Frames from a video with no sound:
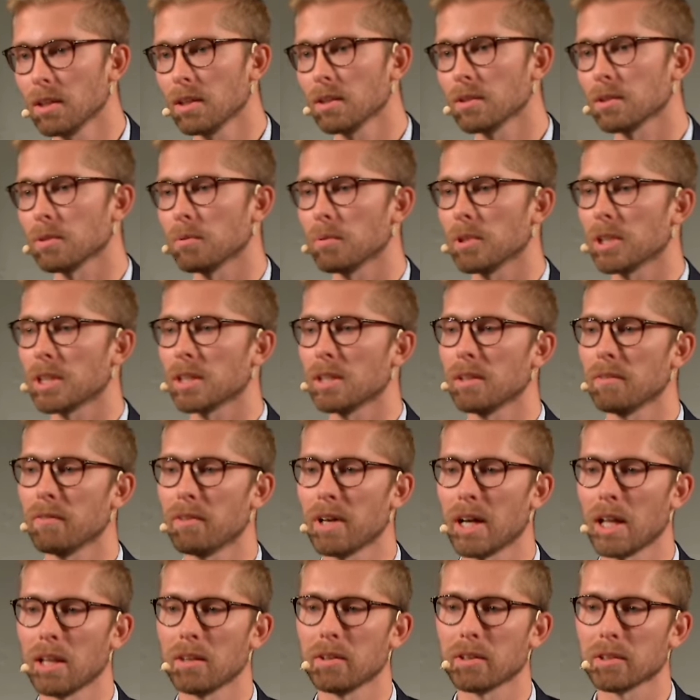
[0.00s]
So we can
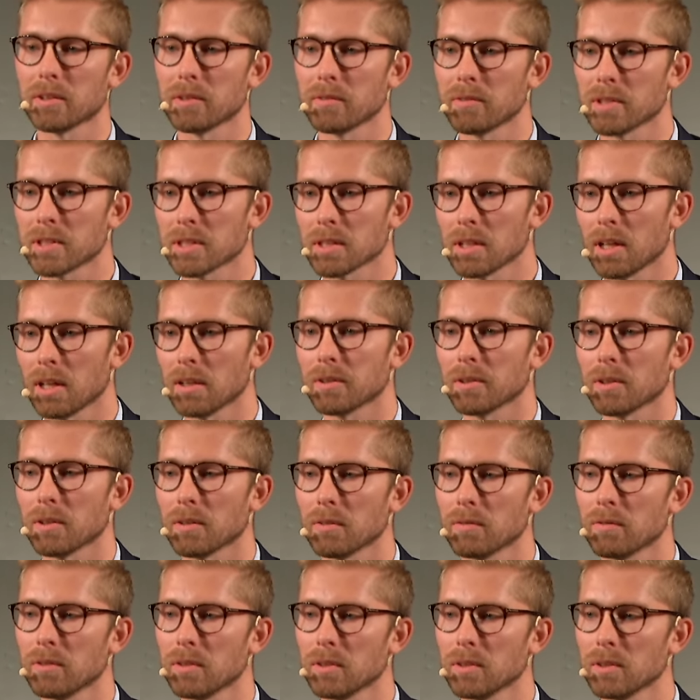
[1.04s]
evaluate the result of